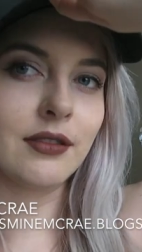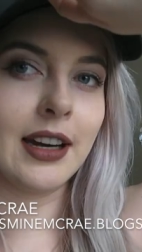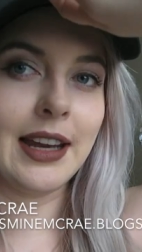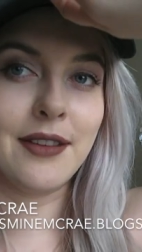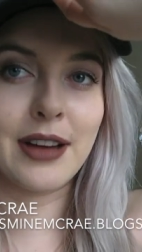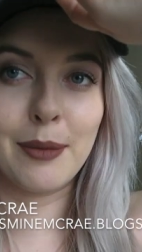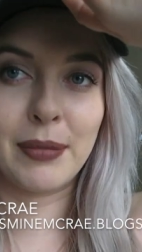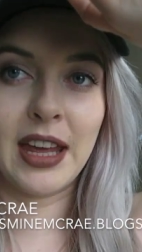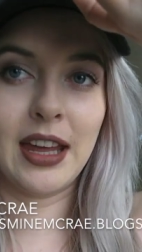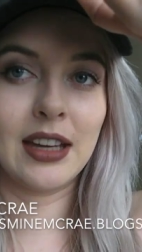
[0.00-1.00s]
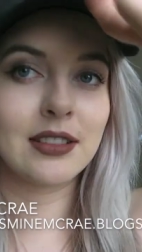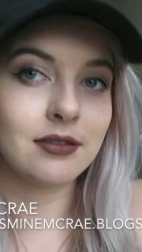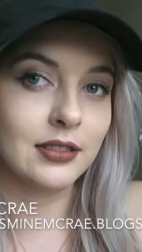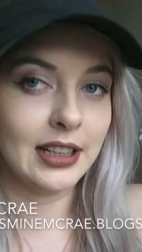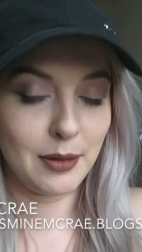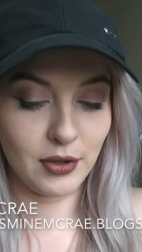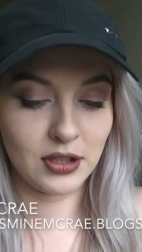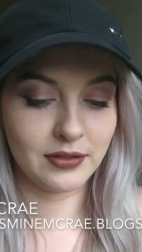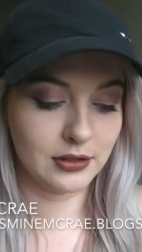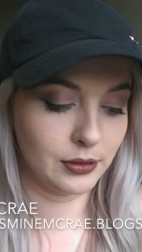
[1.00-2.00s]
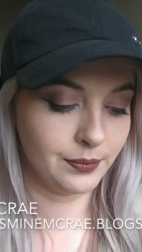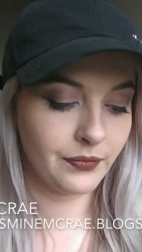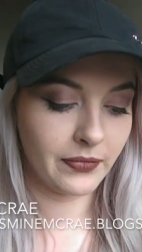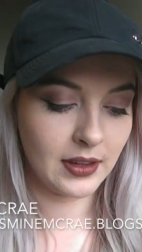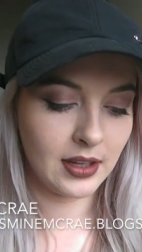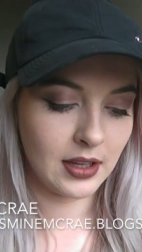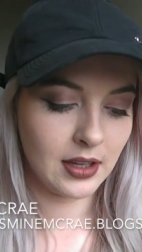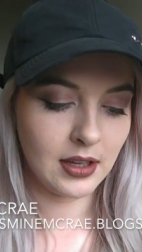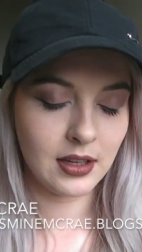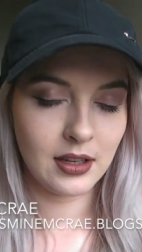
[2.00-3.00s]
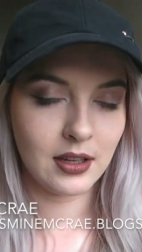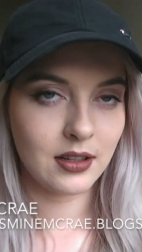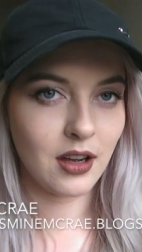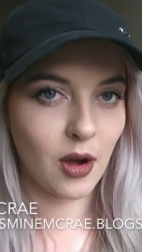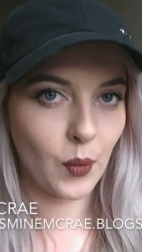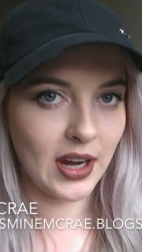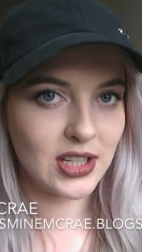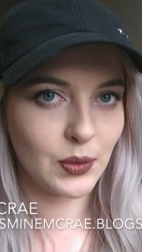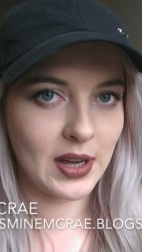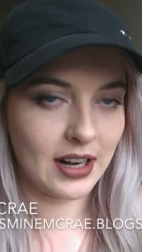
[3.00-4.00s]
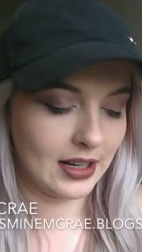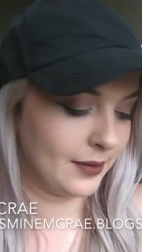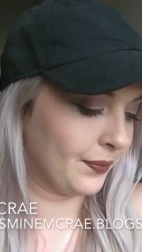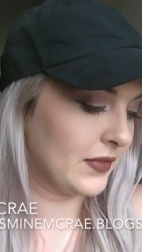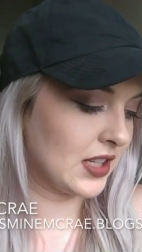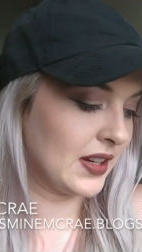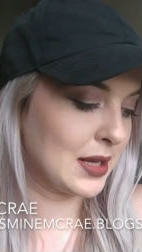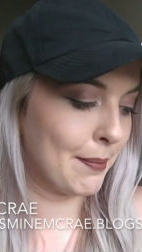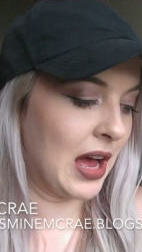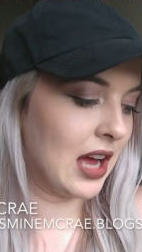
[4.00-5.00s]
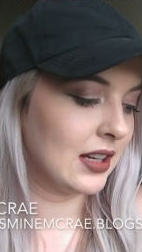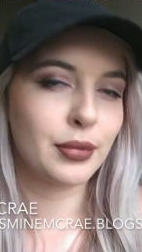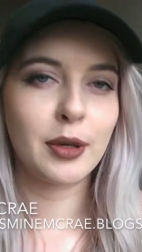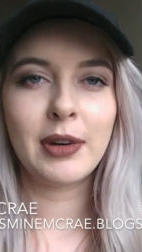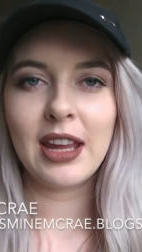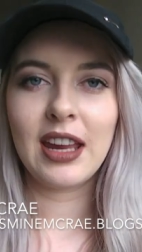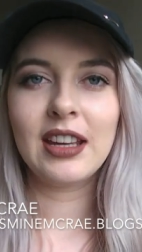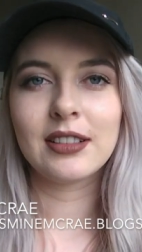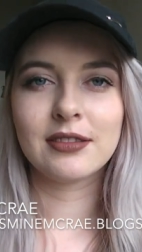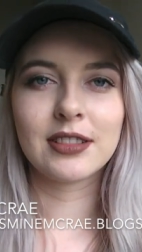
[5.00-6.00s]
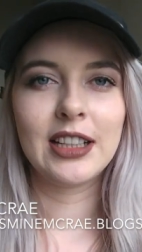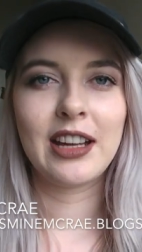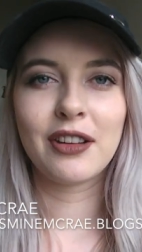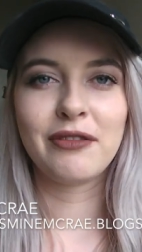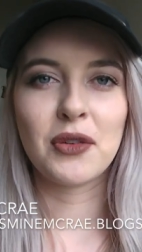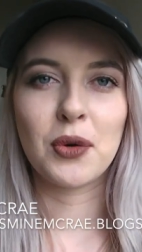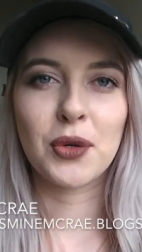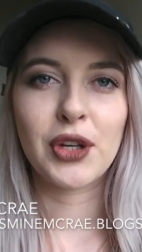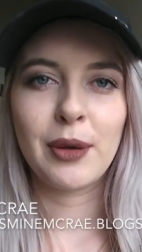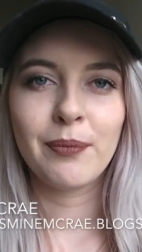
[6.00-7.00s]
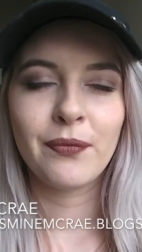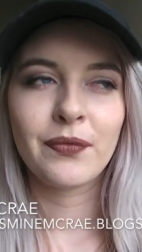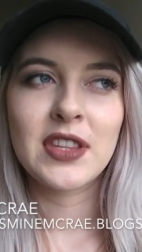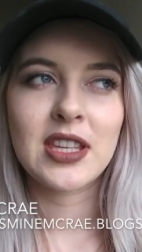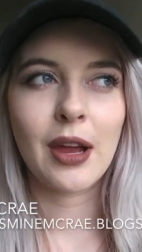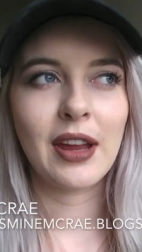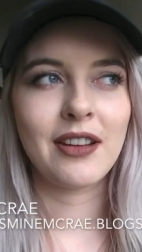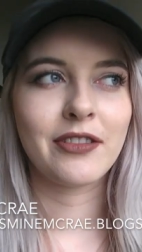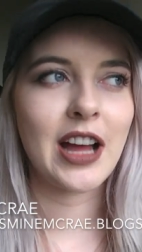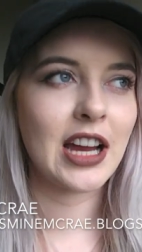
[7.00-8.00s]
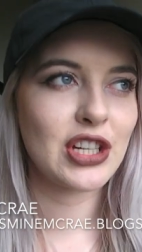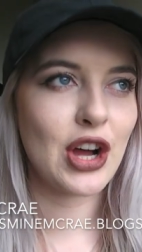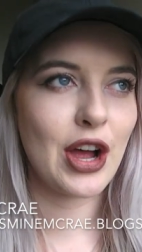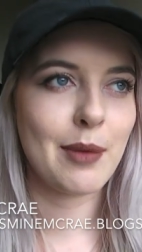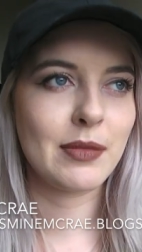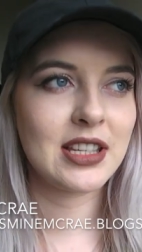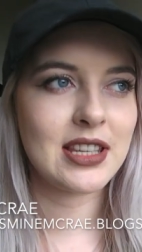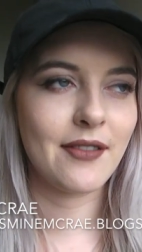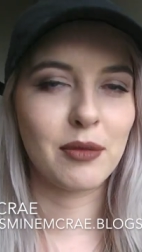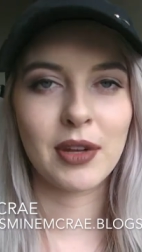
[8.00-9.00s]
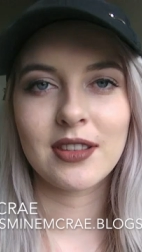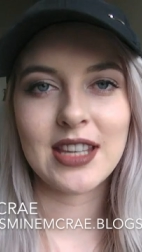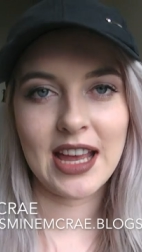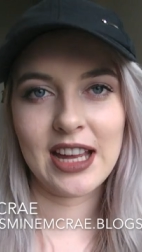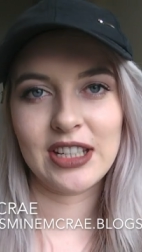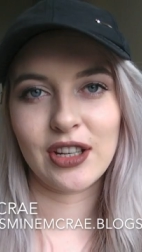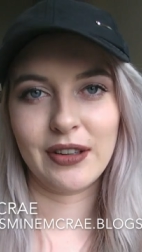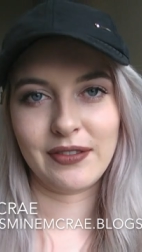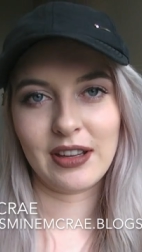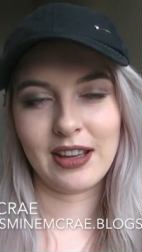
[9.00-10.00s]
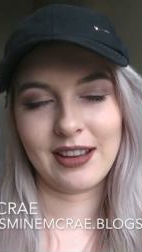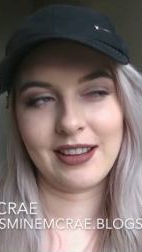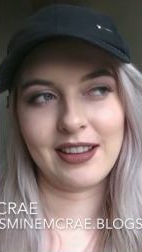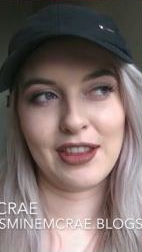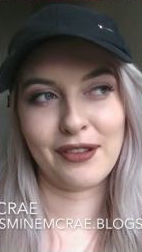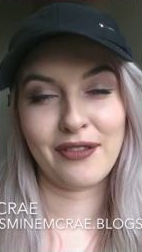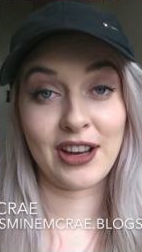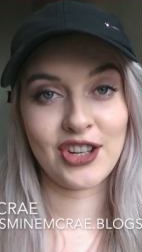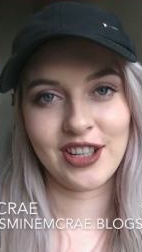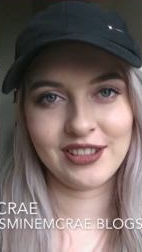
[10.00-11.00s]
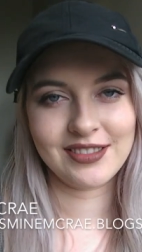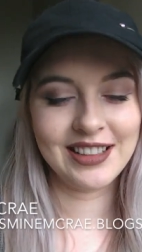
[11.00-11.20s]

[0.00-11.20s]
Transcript: Really vampy, really beautiful. Can't wait to wear it. So it's a matte, probably really good for autumn. So in fact, I'm 7 months ahead of the fashion.